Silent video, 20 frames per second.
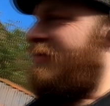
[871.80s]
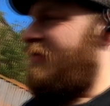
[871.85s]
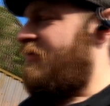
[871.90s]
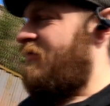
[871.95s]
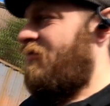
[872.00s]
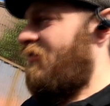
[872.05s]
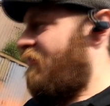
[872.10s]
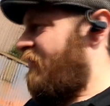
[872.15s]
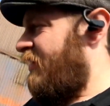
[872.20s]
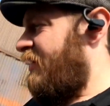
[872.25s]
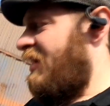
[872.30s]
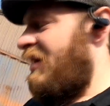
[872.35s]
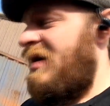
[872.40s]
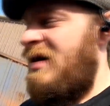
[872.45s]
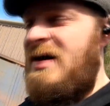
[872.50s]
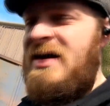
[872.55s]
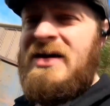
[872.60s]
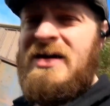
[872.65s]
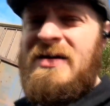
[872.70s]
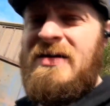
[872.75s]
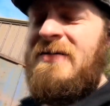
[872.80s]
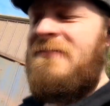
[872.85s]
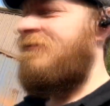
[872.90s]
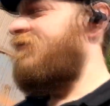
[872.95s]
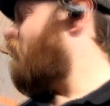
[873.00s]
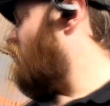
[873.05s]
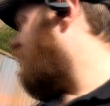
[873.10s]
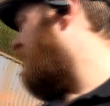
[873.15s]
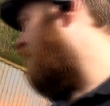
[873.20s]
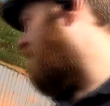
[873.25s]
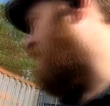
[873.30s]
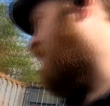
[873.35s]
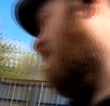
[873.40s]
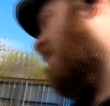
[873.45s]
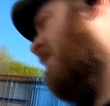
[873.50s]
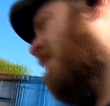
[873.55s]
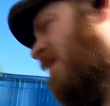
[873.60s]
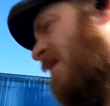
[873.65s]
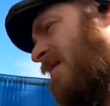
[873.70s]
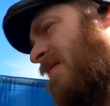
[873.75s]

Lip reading: So stuff like that, we'll get there.